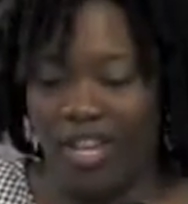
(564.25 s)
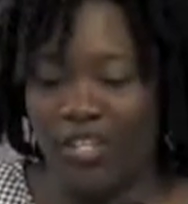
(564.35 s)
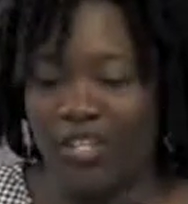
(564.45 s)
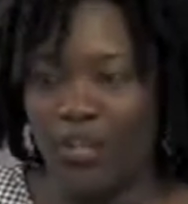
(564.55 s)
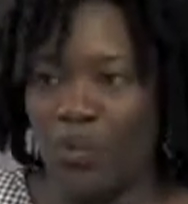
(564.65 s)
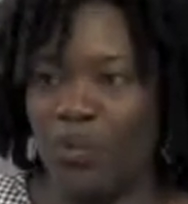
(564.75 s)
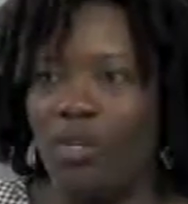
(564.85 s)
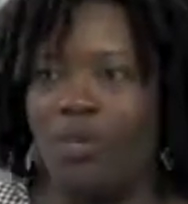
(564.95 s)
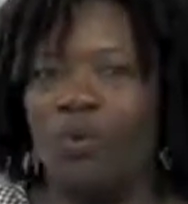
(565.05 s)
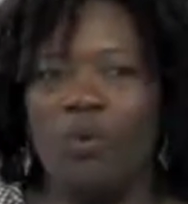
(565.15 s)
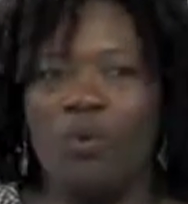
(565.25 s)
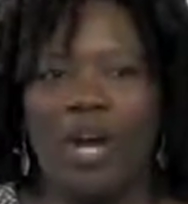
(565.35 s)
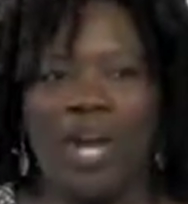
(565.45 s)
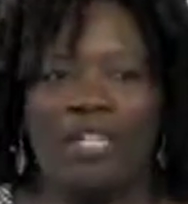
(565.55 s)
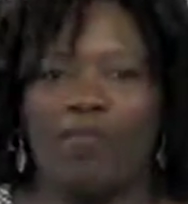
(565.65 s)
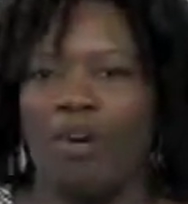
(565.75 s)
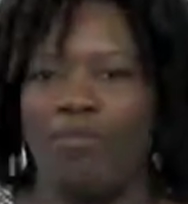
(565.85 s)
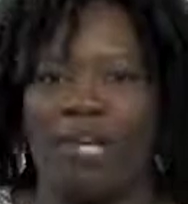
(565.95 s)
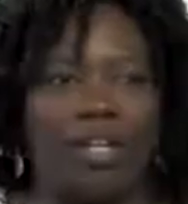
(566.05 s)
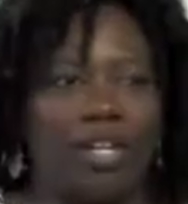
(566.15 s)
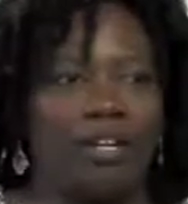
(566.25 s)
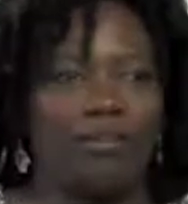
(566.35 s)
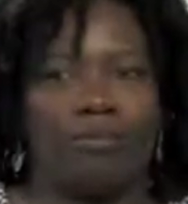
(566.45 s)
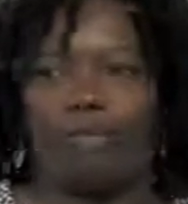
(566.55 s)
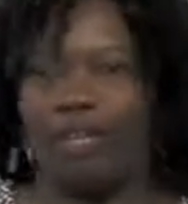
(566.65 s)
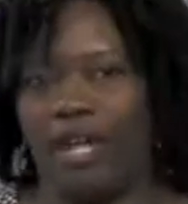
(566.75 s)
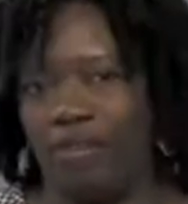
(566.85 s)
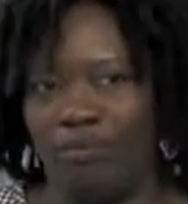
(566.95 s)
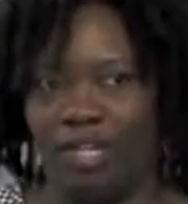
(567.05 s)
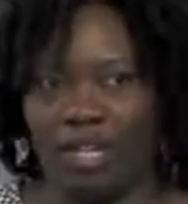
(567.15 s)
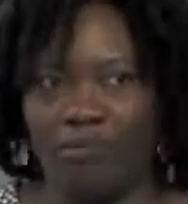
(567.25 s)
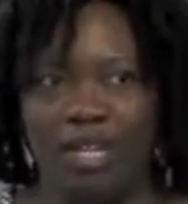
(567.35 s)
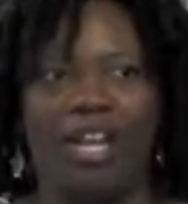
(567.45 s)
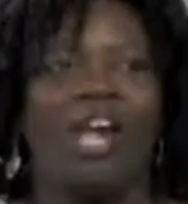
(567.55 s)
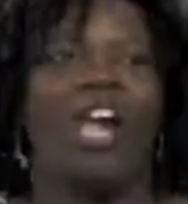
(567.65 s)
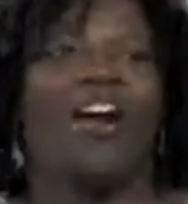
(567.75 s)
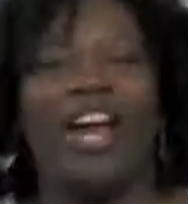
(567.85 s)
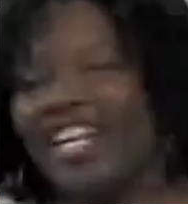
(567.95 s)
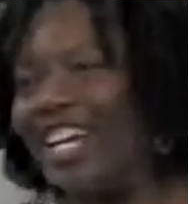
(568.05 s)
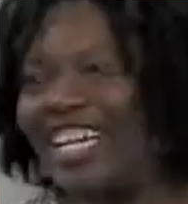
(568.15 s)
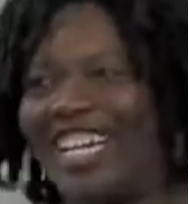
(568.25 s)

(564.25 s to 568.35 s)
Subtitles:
So who has a pot belly here? Okay, just me? All right.